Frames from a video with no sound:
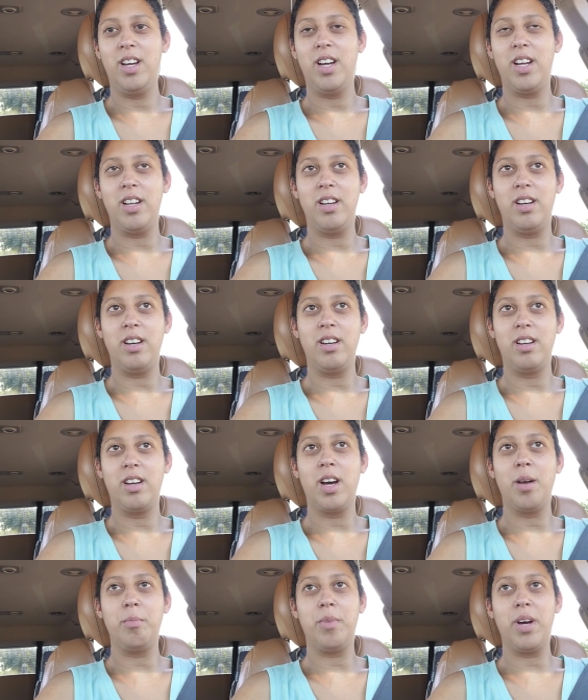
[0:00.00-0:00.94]
had
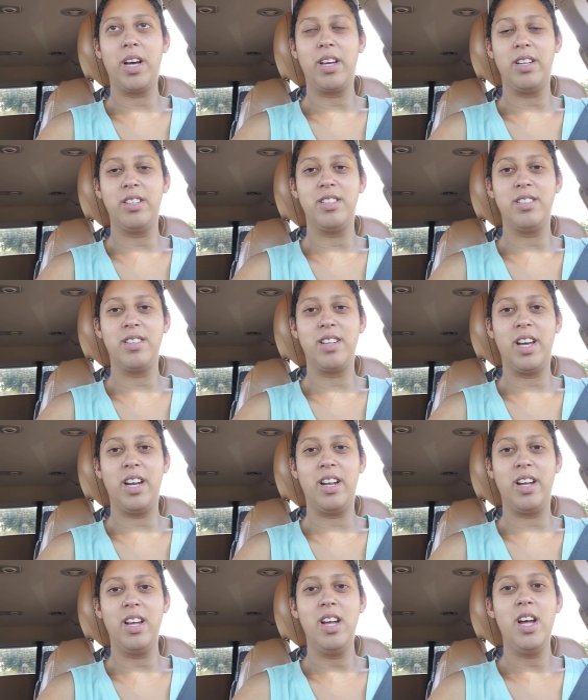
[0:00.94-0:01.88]
gotten back into
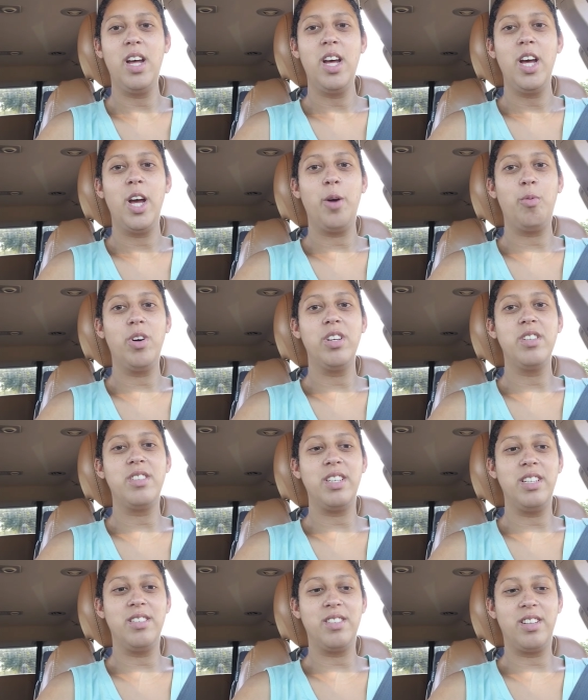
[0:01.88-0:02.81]
skating, it
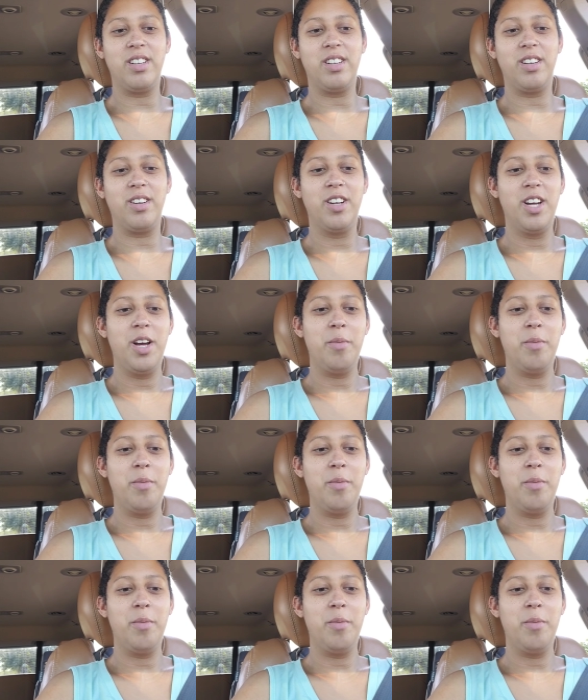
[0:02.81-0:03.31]
was easier.